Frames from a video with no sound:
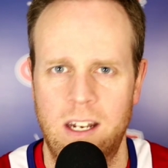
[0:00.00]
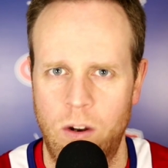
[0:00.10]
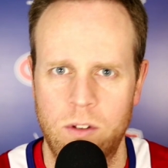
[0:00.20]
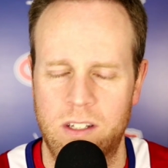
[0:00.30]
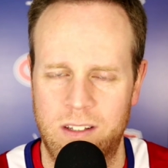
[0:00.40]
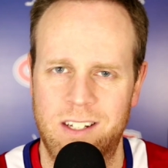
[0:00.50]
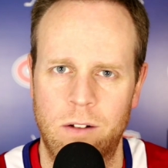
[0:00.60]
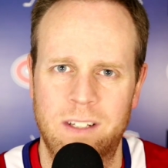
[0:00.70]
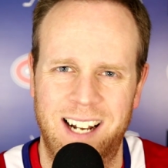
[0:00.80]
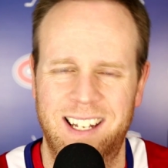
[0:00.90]
I know it's
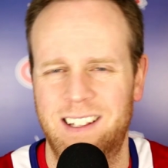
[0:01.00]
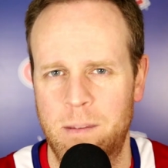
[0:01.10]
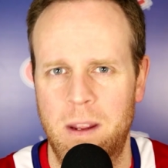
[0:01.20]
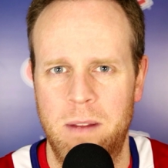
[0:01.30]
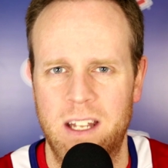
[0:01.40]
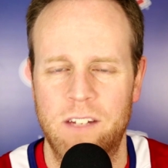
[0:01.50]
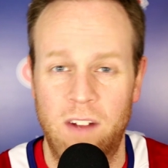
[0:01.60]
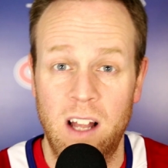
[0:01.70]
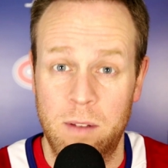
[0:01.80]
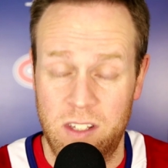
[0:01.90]
still technically maybe a
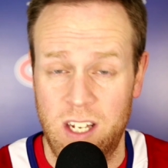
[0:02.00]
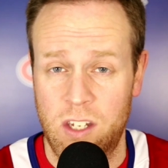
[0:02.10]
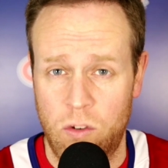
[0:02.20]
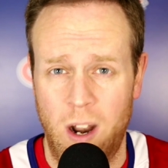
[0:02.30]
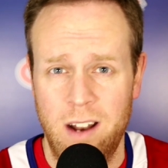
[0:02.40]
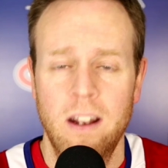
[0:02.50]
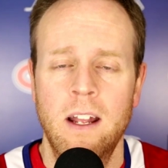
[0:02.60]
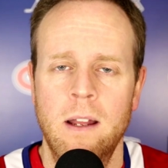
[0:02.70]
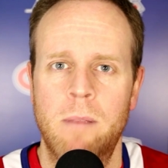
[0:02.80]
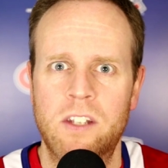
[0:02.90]
development season, right,
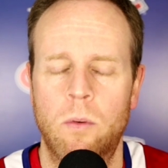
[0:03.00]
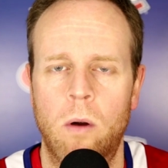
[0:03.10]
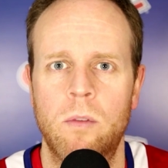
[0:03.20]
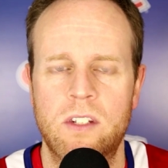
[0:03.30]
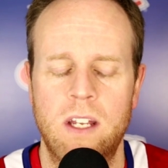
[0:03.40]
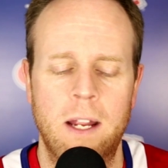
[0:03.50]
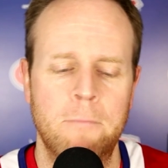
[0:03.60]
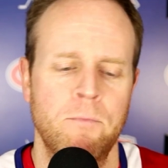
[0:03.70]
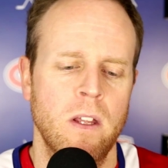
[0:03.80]
based on what we're seeing.